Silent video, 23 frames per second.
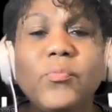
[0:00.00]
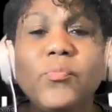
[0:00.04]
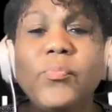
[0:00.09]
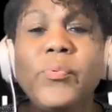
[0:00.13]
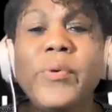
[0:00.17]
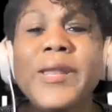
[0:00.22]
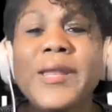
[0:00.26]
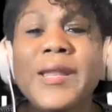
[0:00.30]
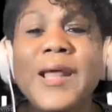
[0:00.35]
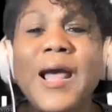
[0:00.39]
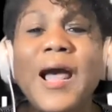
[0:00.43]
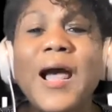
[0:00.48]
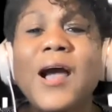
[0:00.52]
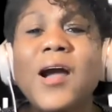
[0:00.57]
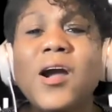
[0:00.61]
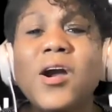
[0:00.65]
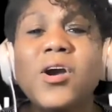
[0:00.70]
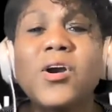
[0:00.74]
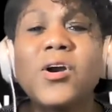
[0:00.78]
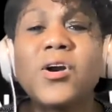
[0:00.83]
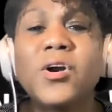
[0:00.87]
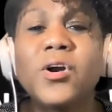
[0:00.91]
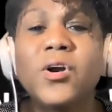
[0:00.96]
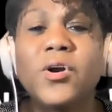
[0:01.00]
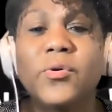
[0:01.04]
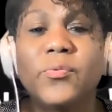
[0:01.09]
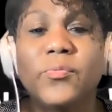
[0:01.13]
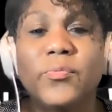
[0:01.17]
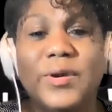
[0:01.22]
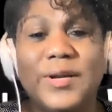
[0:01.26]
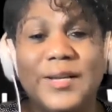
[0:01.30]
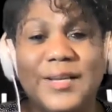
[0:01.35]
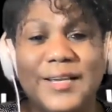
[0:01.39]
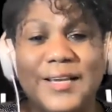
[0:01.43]
when our
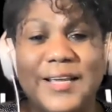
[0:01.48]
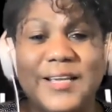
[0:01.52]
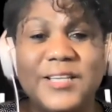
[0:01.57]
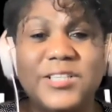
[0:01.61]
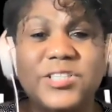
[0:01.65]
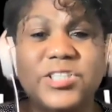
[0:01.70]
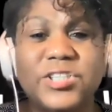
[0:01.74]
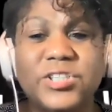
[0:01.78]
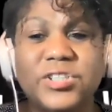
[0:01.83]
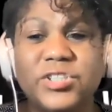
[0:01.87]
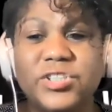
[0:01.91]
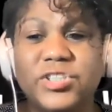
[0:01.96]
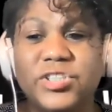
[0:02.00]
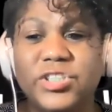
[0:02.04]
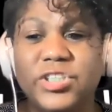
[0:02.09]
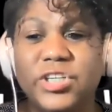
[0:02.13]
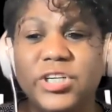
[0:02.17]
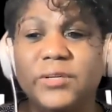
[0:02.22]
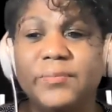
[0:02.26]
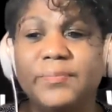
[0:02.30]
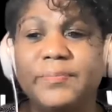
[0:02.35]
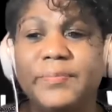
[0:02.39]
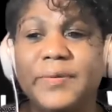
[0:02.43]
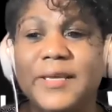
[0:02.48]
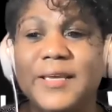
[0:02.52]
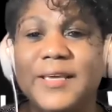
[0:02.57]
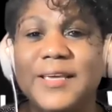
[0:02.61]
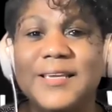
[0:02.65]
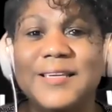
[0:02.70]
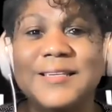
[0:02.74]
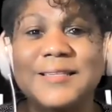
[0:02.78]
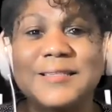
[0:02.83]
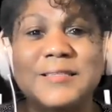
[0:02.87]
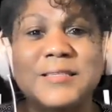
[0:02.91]
relationship
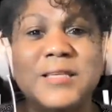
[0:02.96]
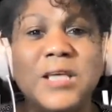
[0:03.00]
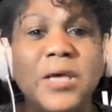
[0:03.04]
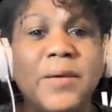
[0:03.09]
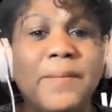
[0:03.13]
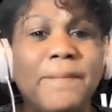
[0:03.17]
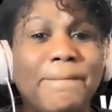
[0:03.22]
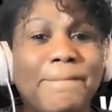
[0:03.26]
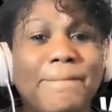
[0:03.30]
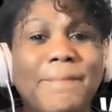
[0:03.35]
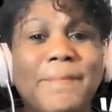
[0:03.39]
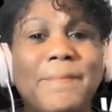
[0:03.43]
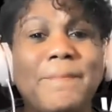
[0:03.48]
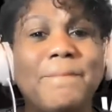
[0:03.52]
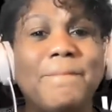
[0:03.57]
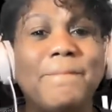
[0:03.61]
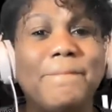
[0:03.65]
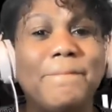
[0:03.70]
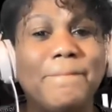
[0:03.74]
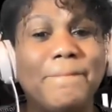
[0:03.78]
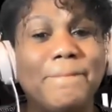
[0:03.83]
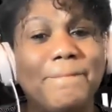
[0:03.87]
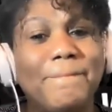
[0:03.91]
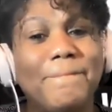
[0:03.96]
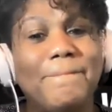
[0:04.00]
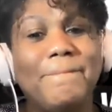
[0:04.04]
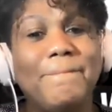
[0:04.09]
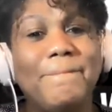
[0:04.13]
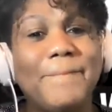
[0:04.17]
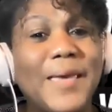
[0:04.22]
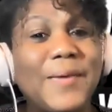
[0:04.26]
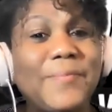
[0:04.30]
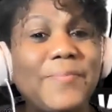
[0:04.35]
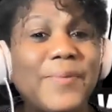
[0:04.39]
is
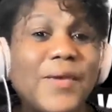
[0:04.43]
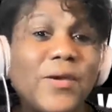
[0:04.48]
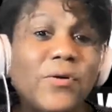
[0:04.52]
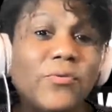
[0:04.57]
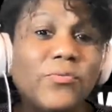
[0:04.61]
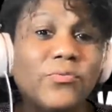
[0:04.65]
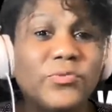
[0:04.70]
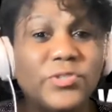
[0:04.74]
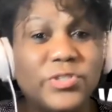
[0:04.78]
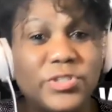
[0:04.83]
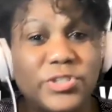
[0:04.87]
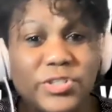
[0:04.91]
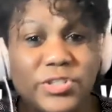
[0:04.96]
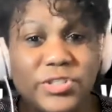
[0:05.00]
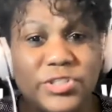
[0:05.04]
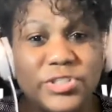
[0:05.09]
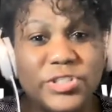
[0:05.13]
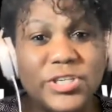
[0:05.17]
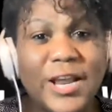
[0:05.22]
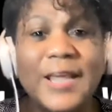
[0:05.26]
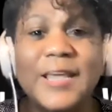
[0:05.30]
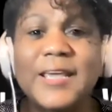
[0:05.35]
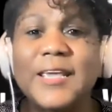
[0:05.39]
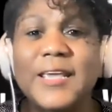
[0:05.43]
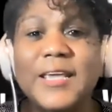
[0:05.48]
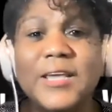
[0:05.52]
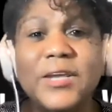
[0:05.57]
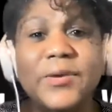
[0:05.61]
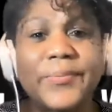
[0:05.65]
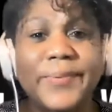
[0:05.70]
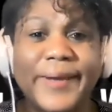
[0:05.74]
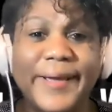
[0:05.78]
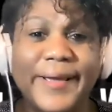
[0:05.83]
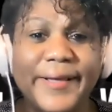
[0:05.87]
maybe on shaky
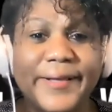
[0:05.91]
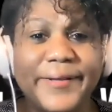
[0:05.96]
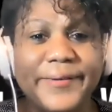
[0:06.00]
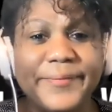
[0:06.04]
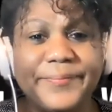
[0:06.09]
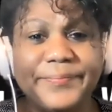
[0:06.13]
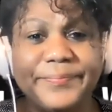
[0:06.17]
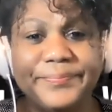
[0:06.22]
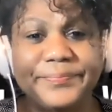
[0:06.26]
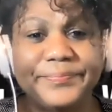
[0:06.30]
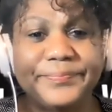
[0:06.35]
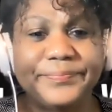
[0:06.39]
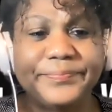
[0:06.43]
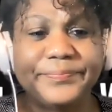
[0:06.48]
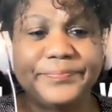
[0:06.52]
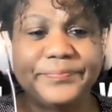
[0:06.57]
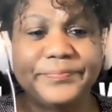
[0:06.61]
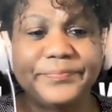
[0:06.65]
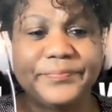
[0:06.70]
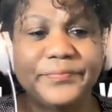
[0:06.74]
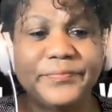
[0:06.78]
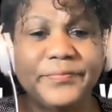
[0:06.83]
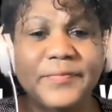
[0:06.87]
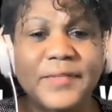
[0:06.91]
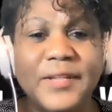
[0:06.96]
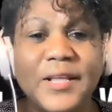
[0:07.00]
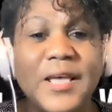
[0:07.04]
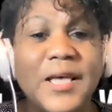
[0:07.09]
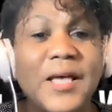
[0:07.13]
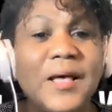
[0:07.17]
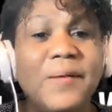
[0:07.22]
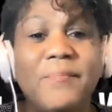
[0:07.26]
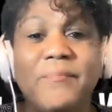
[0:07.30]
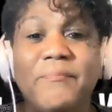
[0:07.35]
ground,
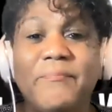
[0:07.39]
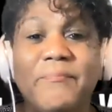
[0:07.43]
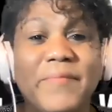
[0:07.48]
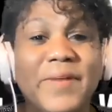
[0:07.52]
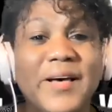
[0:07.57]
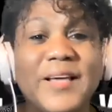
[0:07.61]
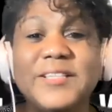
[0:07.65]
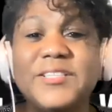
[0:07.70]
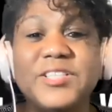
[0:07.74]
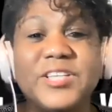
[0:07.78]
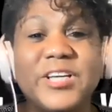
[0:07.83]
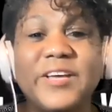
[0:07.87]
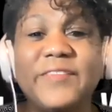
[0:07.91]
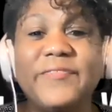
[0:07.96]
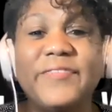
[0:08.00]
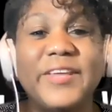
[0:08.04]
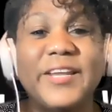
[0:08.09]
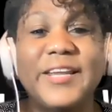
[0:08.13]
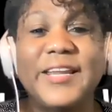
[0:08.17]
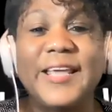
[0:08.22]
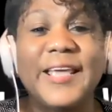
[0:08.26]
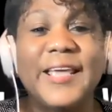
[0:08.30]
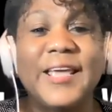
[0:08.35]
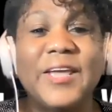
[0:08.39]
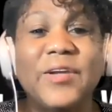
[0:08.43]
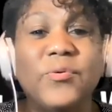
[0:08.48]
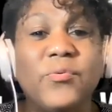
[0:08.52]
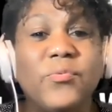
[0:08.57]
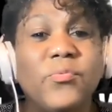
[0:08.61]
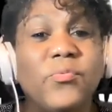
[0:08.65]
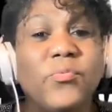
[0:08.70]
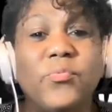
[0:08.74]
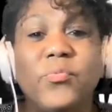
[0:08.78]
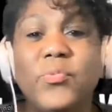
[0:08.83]
much of it
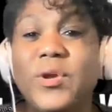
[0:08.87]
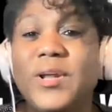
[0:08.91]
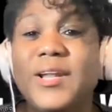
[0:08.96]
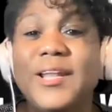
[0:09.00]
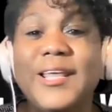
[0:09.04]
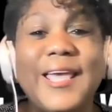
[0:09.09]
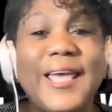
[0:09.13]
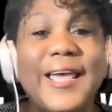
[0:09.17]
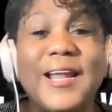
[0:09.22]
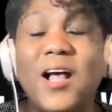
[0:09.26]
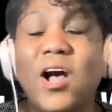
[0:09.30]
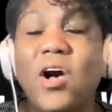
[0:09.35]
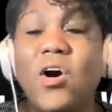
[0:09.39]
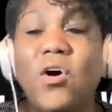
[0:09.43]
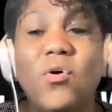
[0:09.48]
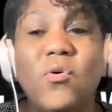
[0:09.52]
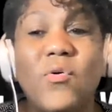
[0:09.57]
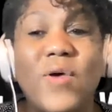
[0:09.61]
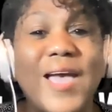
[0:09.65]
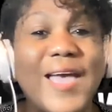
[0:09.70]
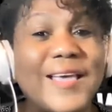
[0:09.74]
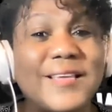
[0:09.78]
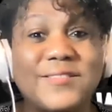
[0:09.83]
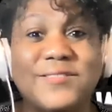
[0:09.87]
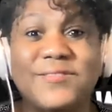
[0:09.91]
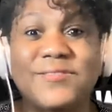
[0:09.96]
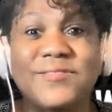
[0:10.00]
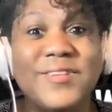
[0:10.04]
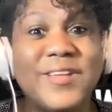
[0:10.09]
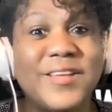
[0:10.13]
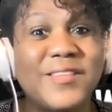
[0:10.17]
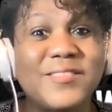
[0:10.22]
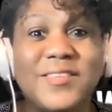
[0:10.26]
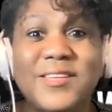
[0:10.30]
really at all has
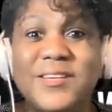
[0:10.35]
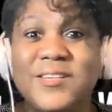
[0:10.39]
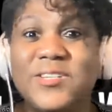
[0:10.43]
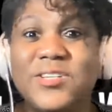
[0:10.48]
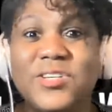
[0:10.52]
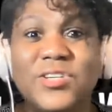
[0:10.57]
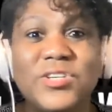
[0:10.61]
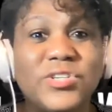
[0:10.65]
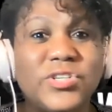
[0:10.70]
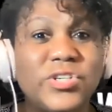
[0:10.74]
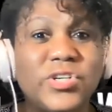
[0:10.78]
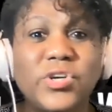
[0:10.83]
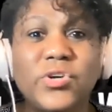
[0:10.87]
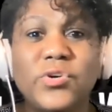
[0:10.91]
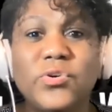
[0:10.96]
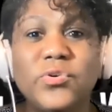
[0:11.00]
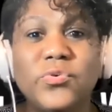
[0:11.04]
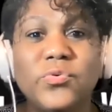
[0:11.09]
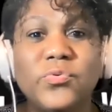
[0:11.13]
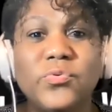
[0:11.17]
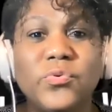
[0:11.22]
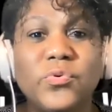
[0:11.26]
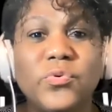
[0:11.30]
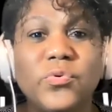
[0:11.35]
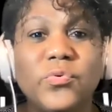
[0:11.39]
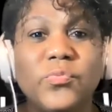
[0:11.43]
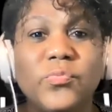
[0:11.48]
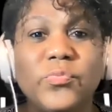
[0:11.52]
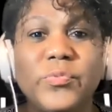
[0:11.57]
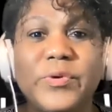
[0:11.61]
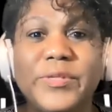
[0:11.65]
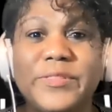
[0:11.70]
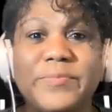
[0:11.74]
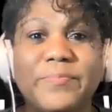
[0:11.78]
nothing to do
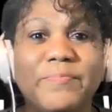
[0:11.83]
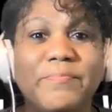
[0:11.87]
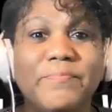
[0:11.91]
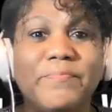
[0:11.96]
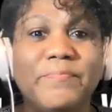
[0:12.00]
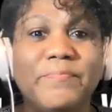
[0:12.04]
with